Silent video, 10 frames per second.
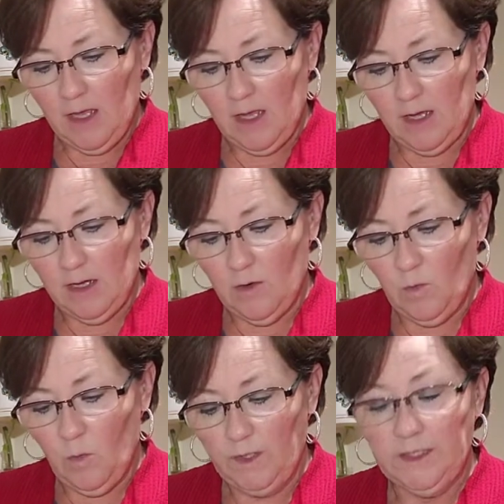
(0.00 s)

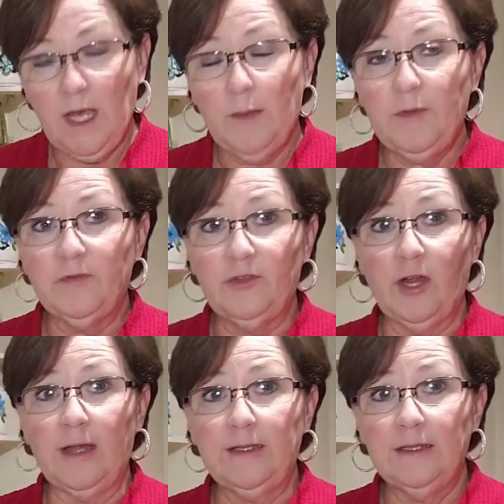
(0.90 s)
1 cup of
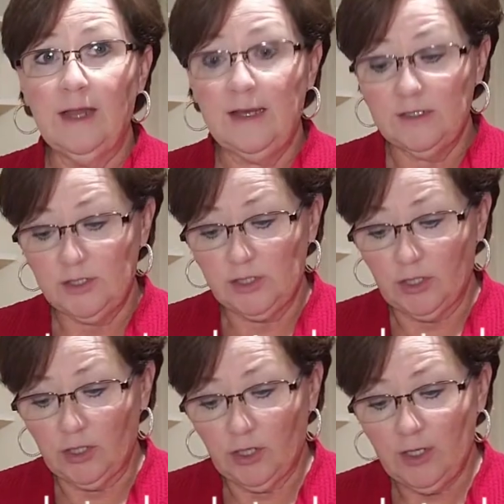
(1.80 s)
granulated
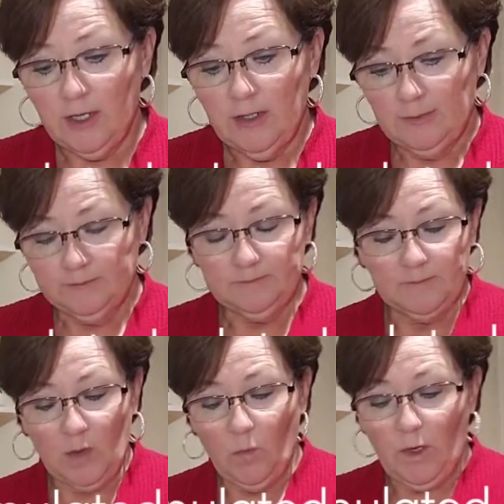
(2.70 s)
sugar,
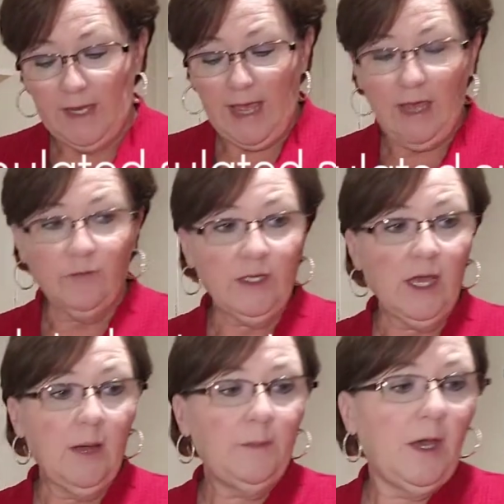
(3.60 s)
1/2
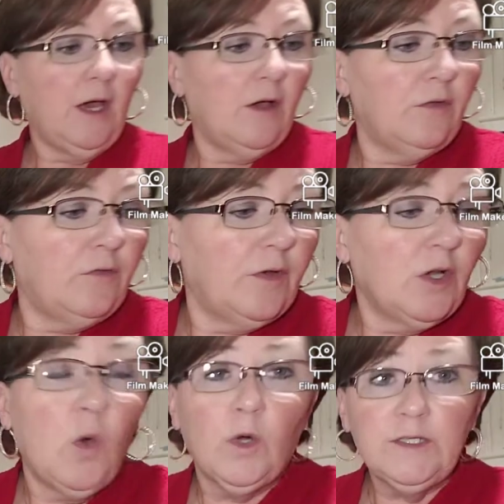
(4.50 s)
cup of
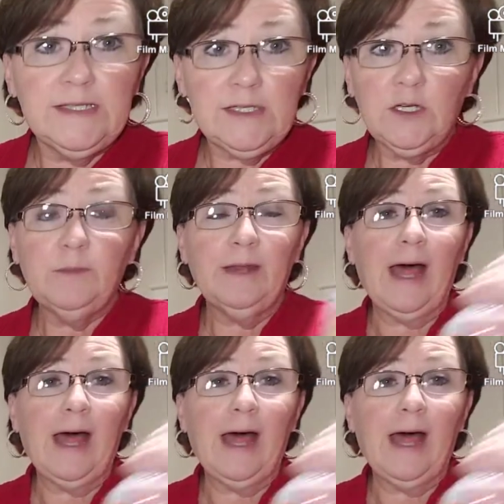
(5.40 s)
corn syrup,